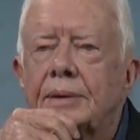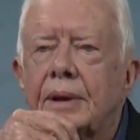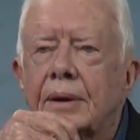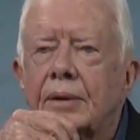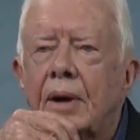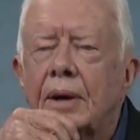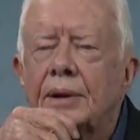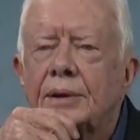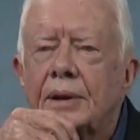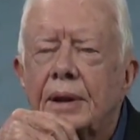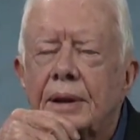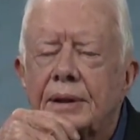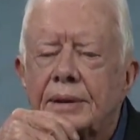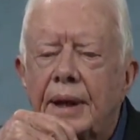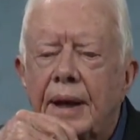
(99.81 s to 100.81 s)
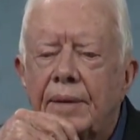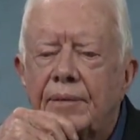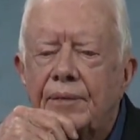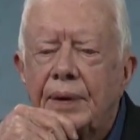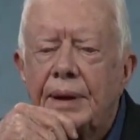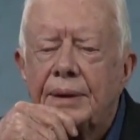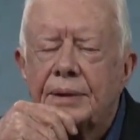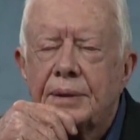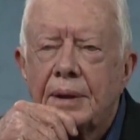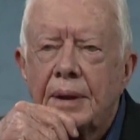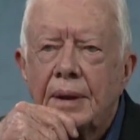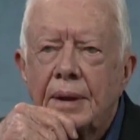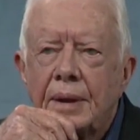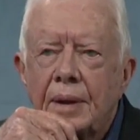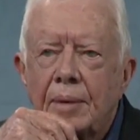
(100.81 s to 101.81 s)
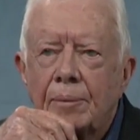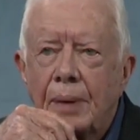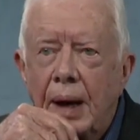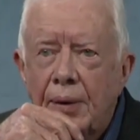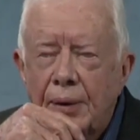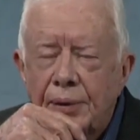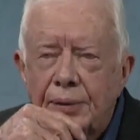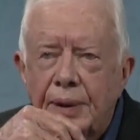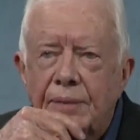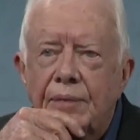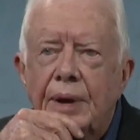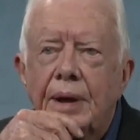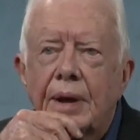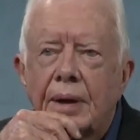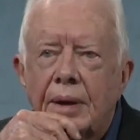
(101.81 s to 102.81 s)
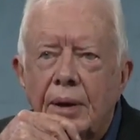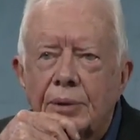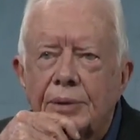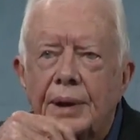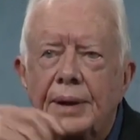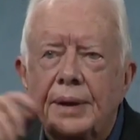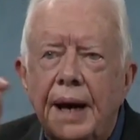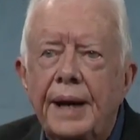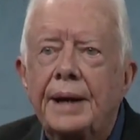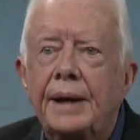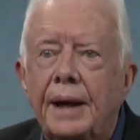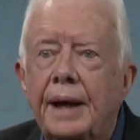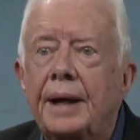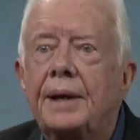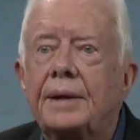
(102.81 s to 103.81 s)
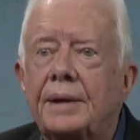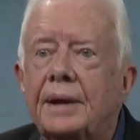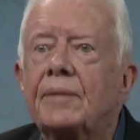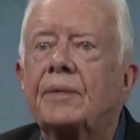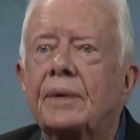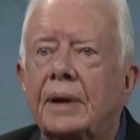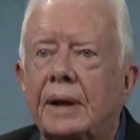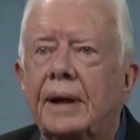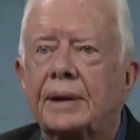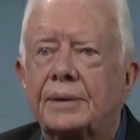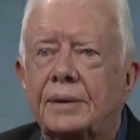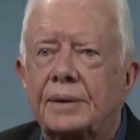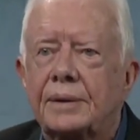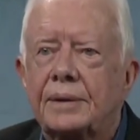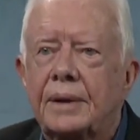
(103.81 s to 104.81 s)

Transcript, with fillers: The Carter Center has now finished monitoring very closely 98 different elections,